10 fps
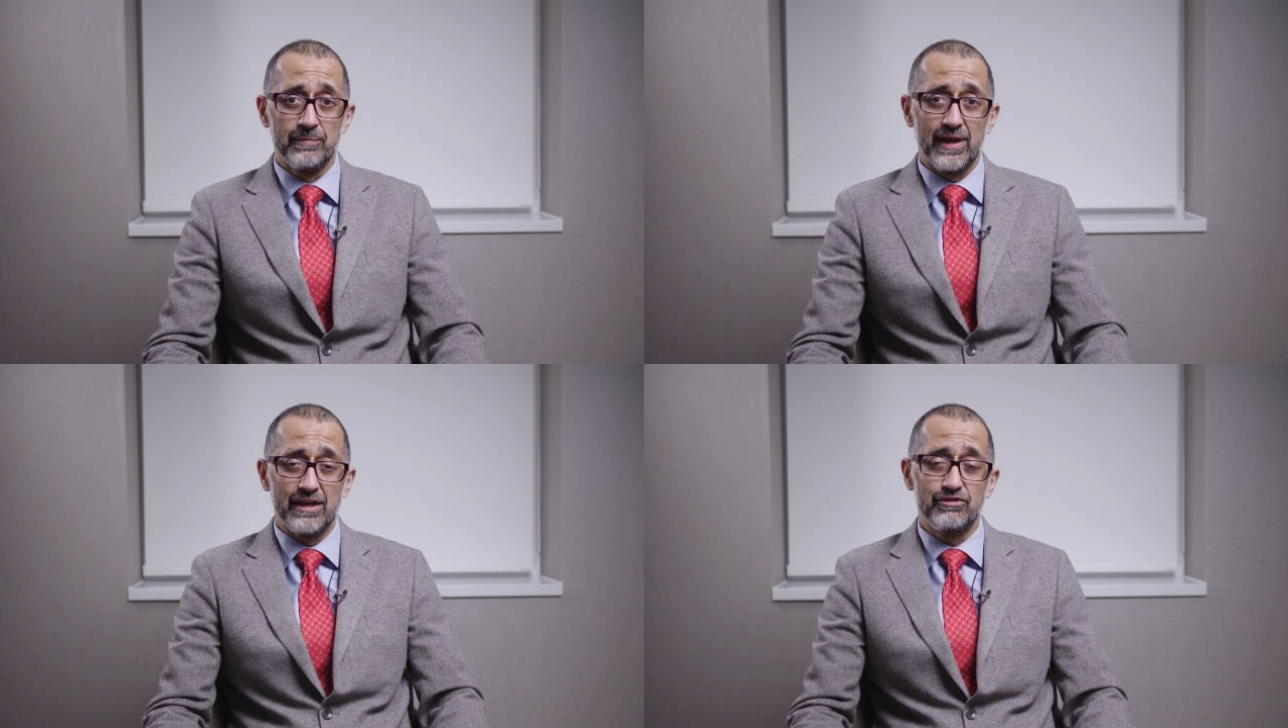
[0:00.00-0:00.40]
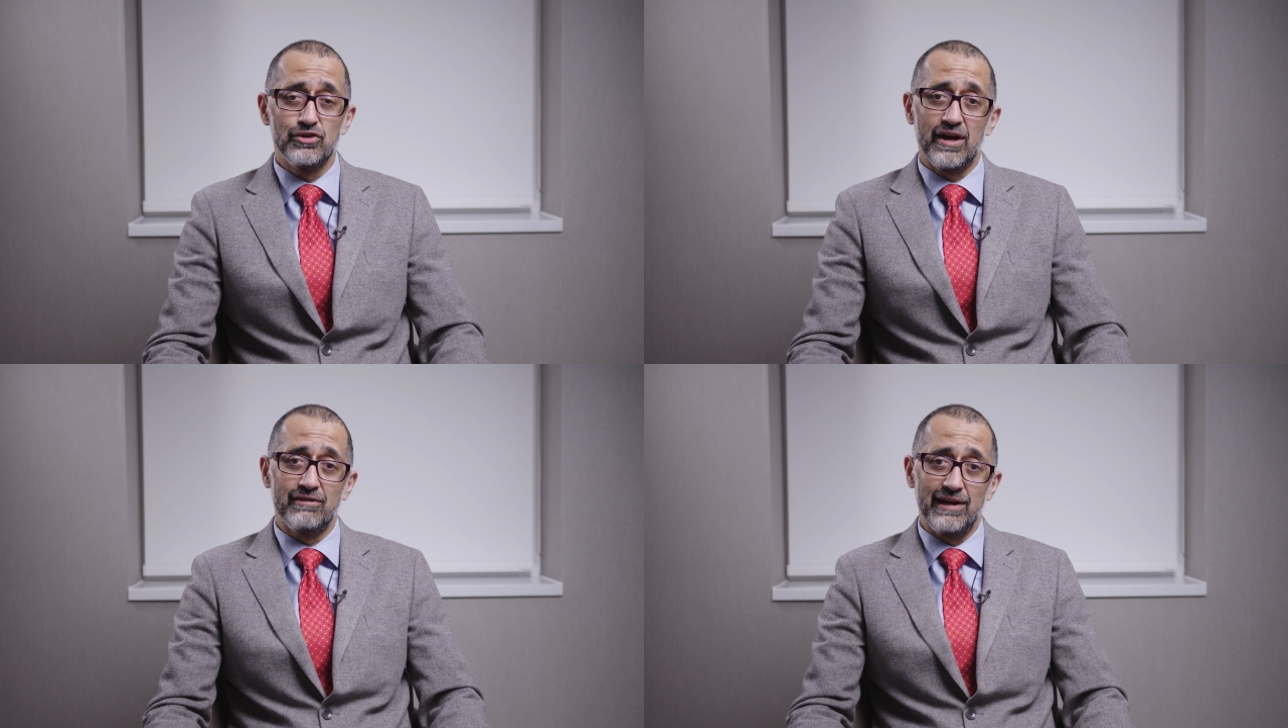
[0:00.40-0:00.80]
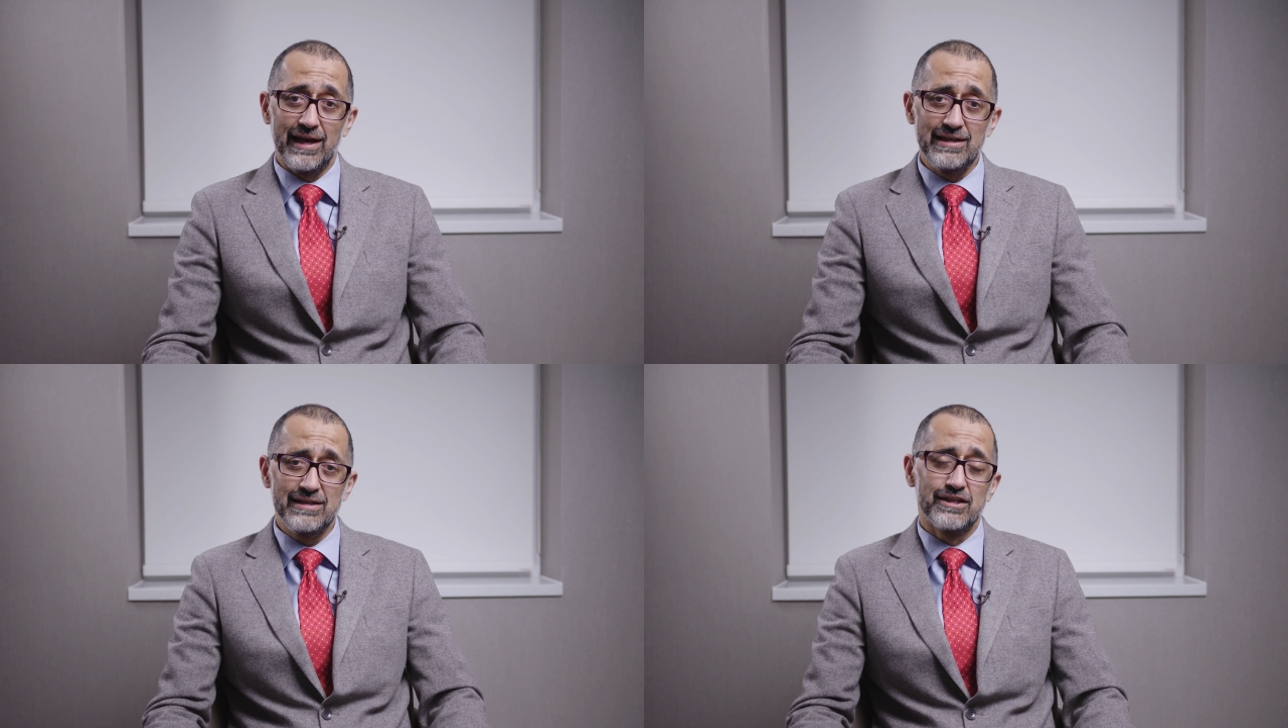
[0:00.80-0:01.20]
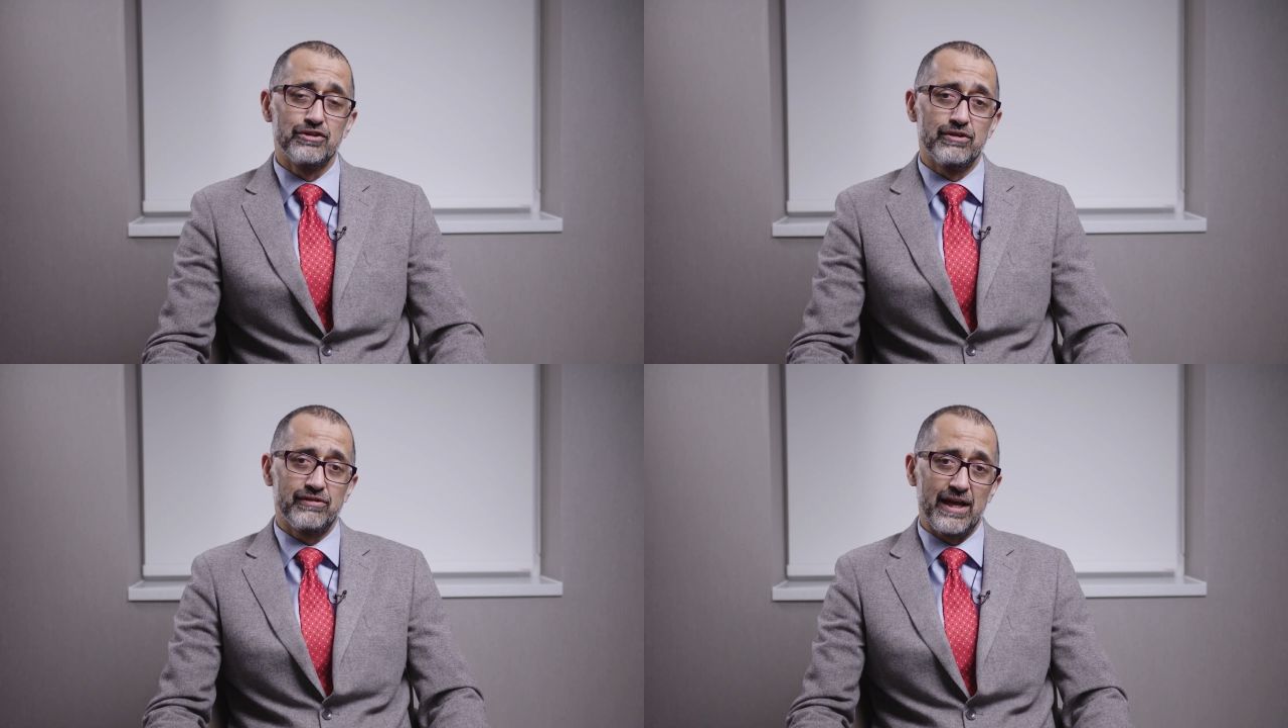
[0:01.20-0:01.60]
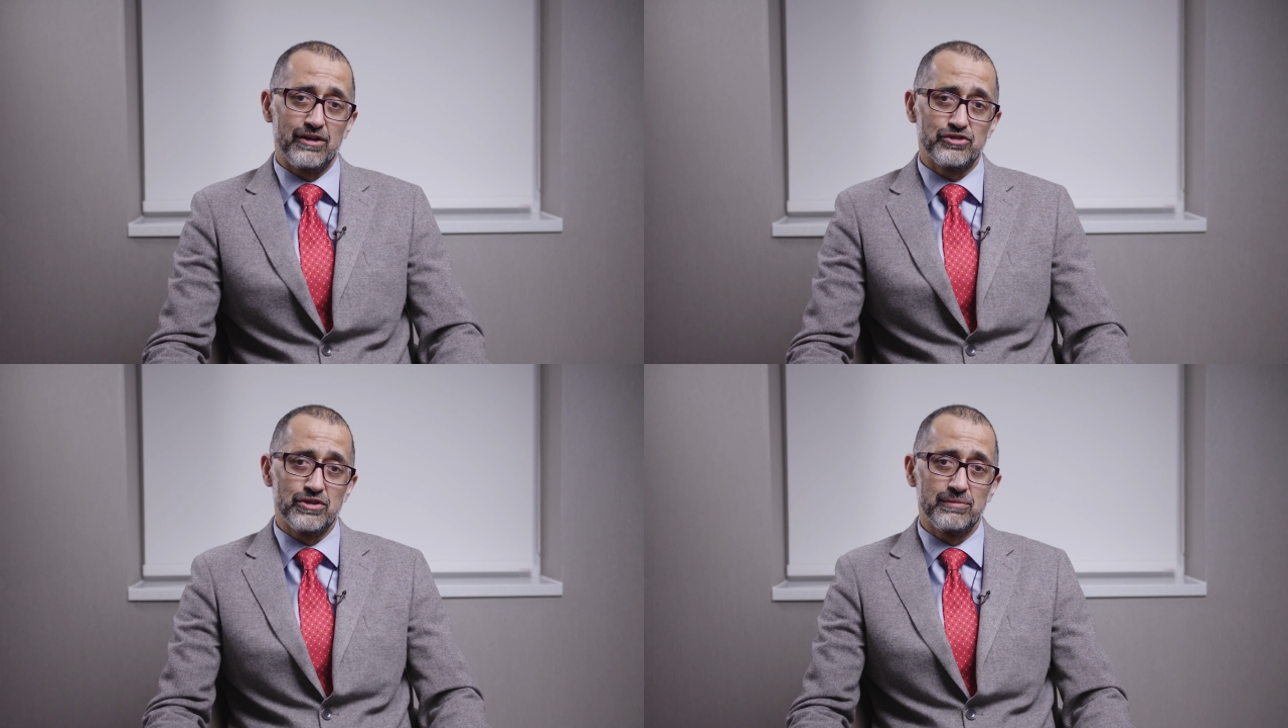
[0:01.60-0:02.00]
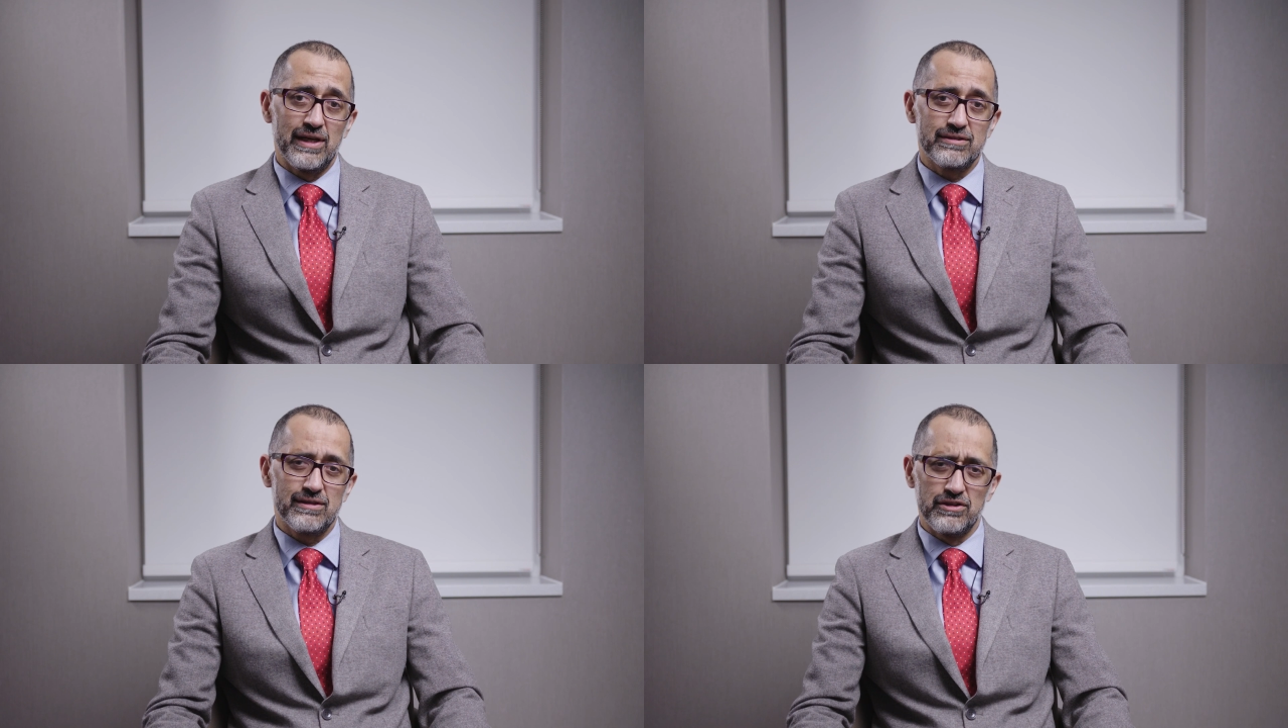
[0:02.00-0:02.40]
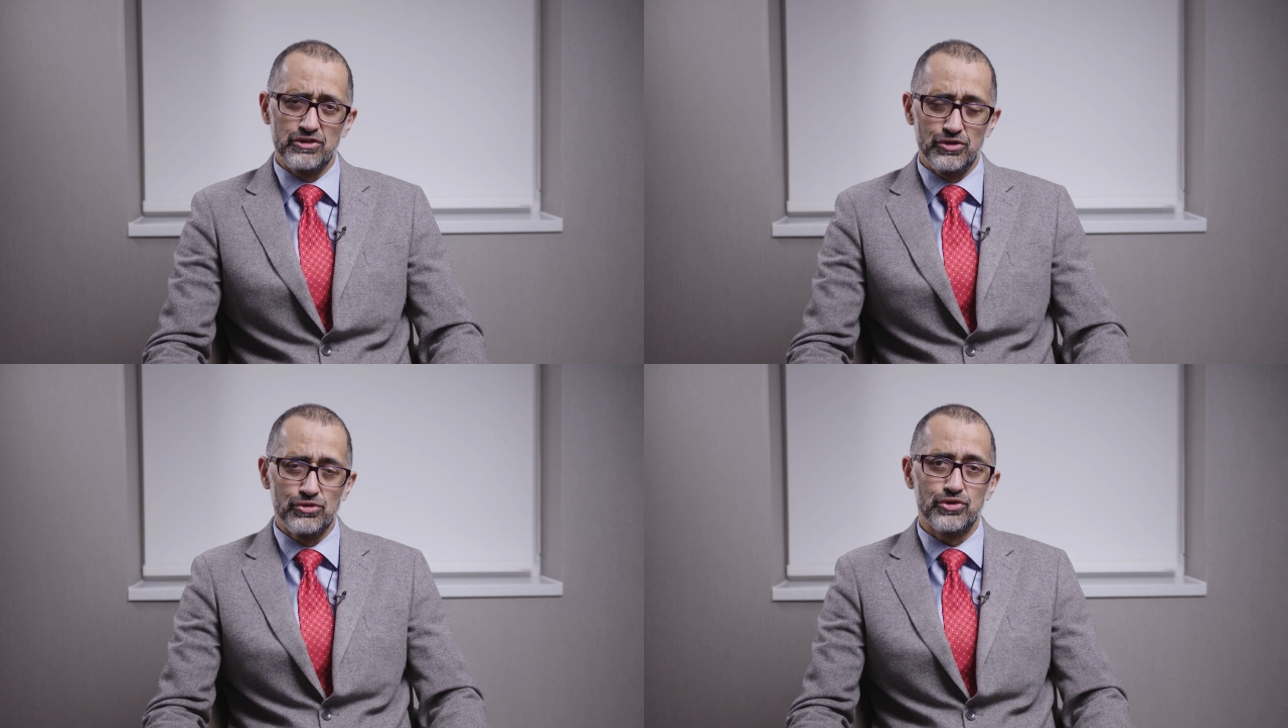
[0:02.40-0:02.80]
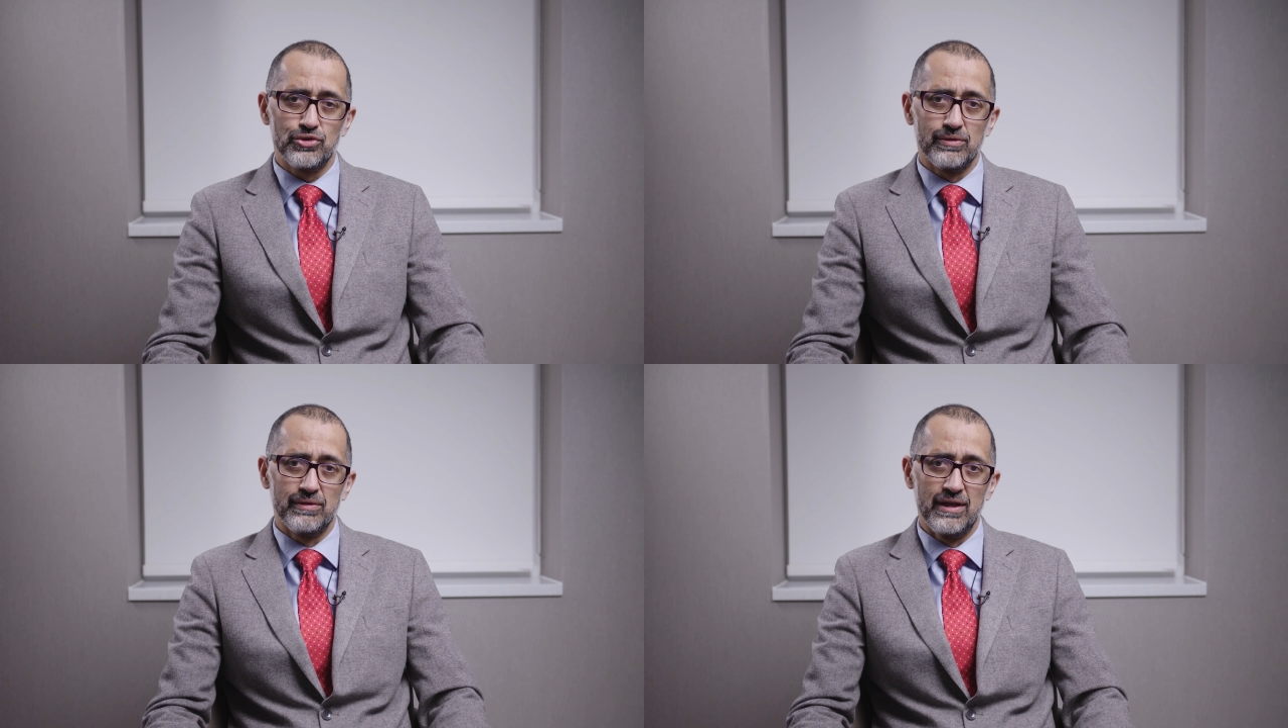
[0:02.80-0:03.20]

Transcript: And if you have any degree of calcium, that's unusual.